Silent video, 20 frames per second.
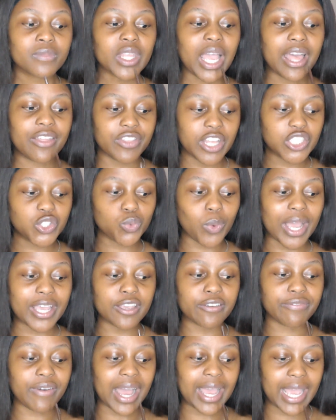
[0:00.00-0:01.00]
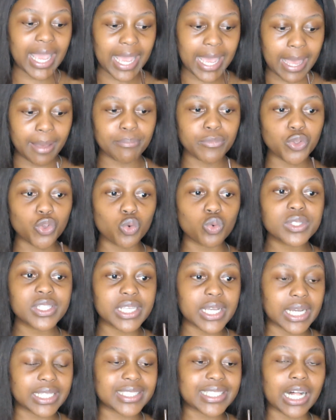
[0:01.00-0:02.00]
and that's why if I am
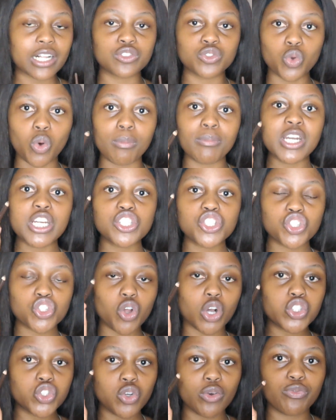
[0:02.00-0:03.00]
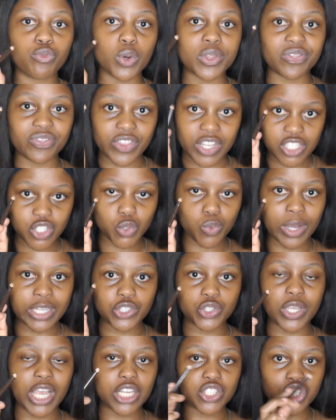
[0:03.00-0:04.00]
using it, I'll normally start off with this one
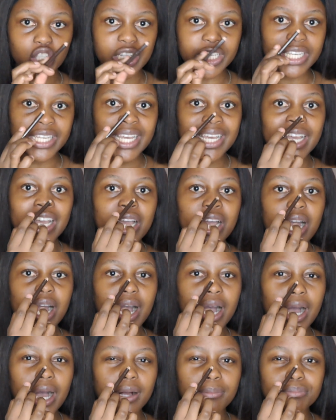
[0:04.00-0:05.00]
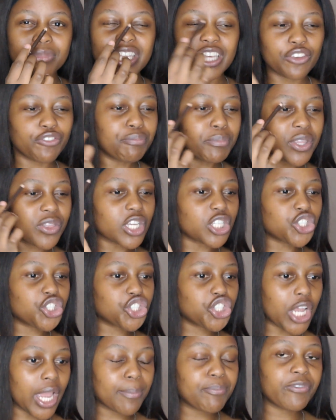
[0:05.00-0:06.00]
to actually give me the
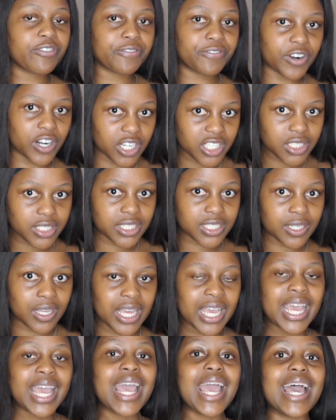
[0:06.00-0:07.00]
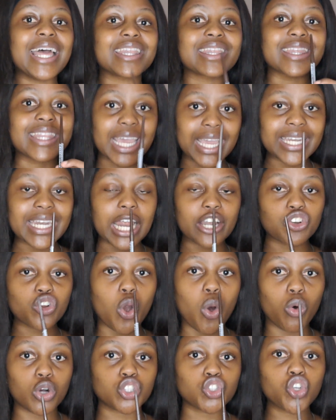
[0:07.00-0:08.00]
shape first, and then I'd
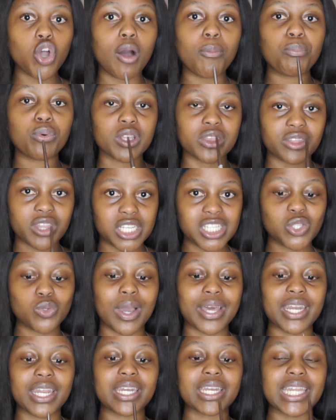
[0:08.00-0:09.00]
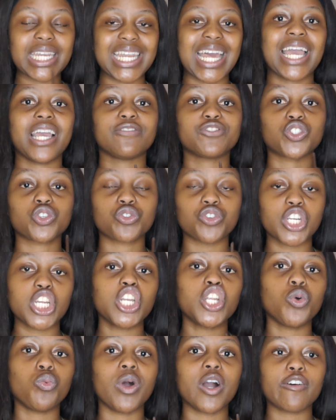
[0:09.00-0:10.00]
go on top with this one, and then I have to
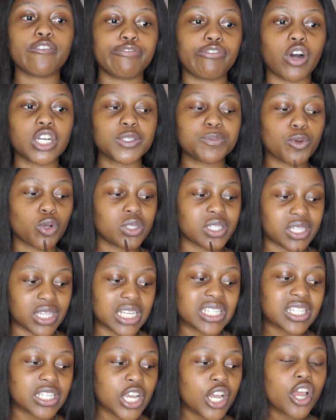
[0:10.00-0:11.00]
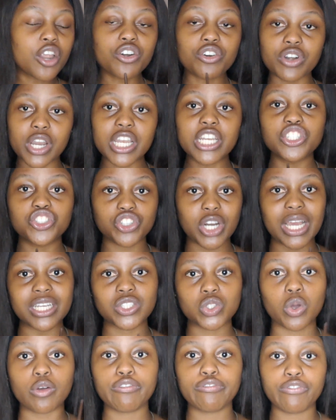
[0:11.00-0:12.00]
really work fast because this really
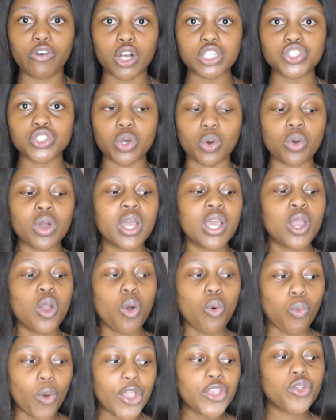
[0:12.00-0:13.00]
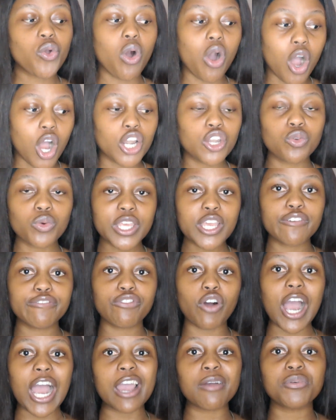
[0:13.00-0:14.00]
dries off fast. So when you are looking
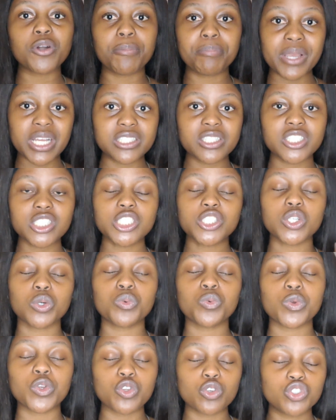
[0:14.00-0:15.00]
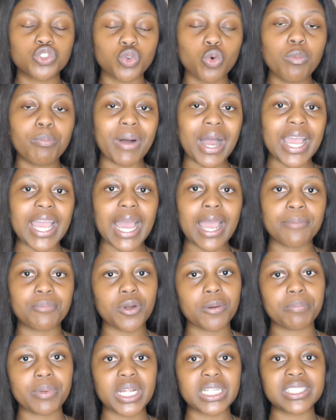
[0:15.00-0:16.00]
for eyebrow pencils, or when you do buy
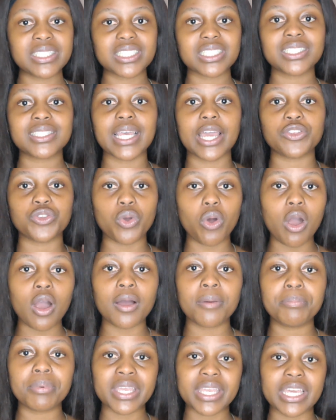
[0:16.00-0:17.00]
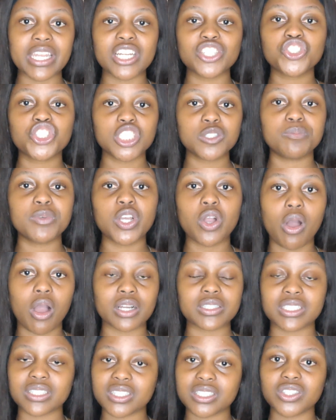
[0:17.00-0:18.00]
eyebrow pencils and you are a beginner, just be
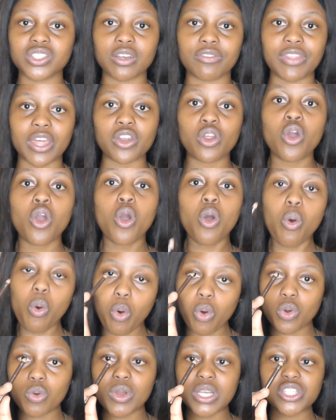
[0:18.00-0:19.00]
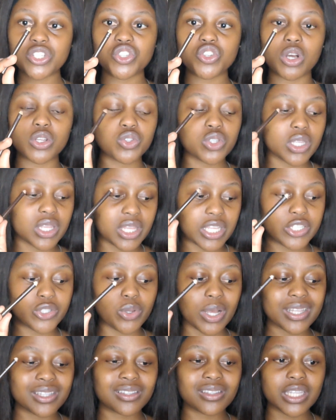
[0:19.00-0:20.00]
cognizant of that. Always start with these
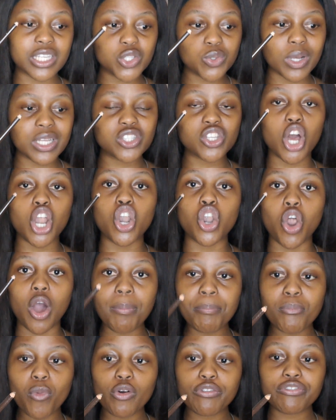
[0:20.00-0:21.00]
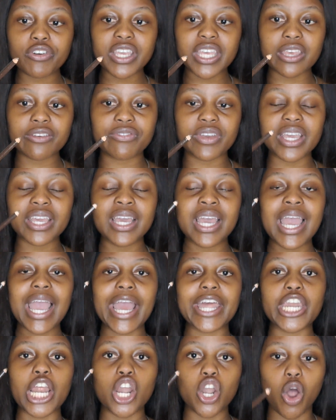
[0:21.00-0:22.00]
ones. These ones are a lot more forgiving
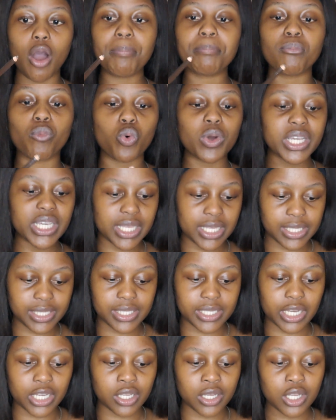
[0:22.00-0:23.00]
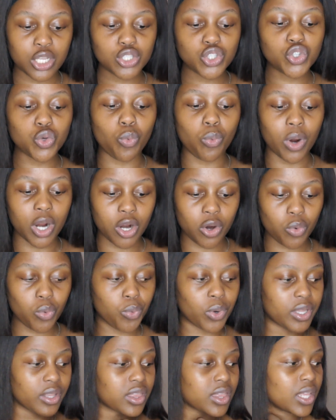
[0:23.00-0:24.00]
and a lot more easier to work
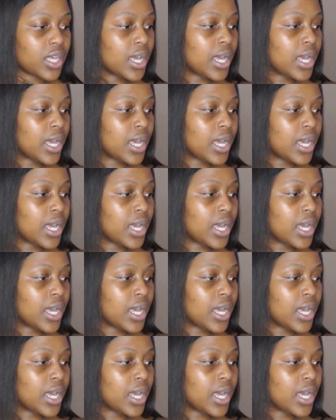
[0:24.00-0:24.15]
with.